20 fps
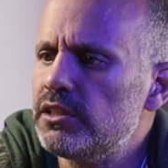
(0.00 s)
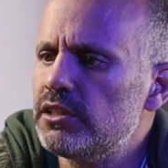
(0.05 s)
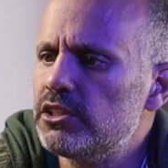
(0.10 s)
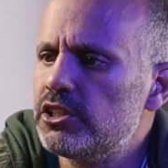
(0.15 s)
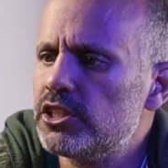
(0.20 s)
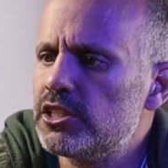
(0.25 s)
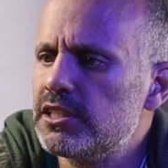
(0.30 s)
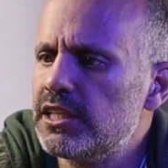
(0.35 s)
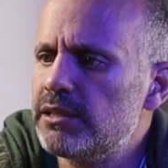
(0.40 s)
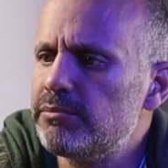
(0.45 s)

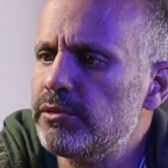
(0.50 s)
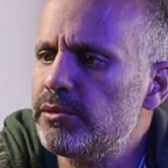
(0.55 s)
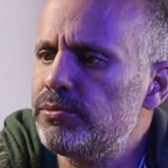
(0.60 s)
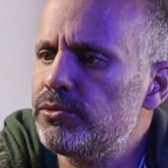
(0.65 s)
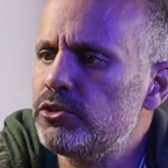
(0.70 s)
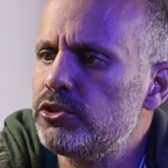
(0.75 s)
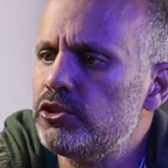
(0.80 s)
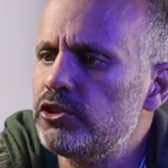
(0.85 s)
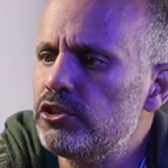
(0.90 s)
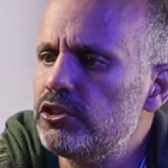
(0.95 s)
Just let me
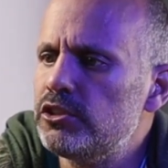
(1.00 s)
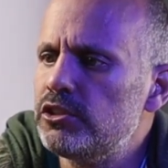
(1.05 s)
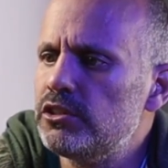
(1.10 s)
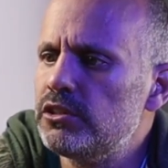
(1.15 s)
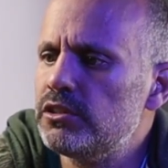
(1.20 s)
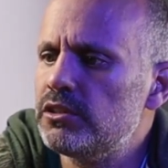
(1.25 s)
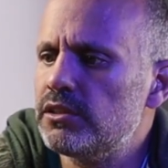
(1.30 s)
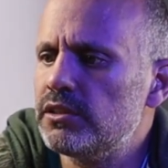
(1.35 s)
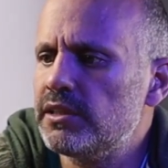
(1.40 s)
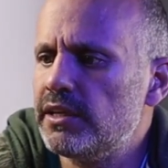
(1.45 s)
see
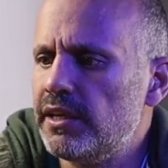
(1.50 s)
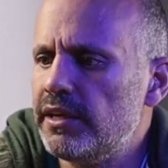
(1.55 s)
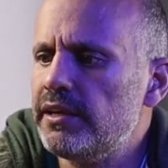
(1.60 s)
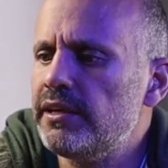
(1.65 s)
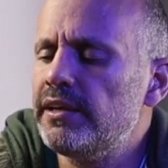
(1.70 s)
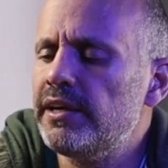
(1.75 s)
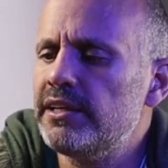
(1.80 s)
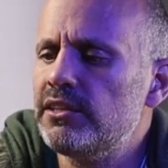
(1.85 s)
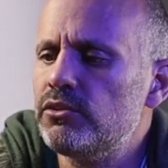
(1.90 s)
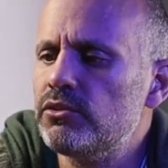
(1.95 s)
here.
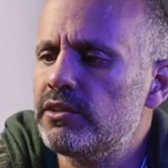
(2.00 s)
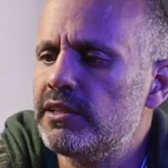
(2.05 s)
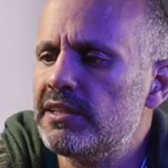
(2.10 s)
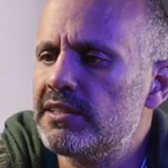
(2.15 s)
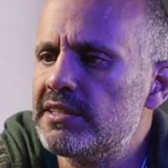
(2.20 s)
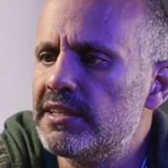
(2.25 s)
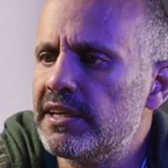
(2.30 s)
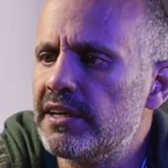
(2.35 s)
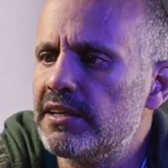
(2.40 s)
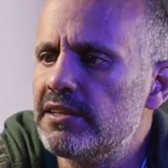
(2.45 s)
Okay, 8 to 10
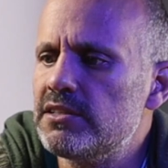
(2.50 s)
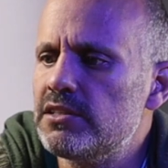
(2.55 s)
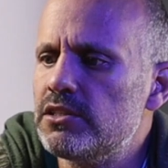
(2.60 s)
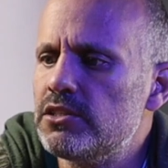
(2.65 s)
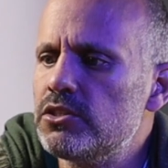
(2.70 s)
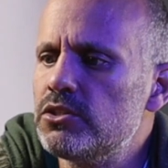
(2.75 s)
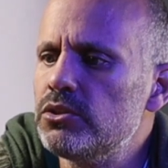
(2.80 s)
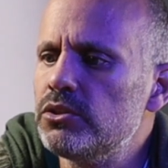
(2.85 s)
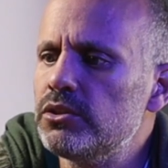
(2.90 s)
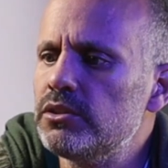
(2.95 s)
seconds
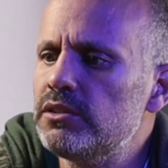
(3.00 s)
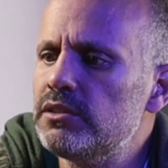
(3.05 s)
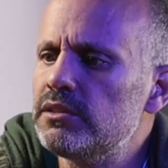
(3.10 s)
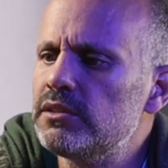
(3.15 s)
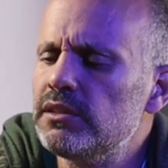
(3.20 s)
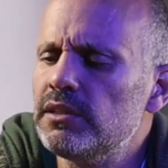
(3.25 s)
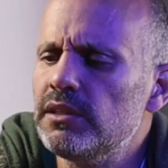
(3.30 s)
is good.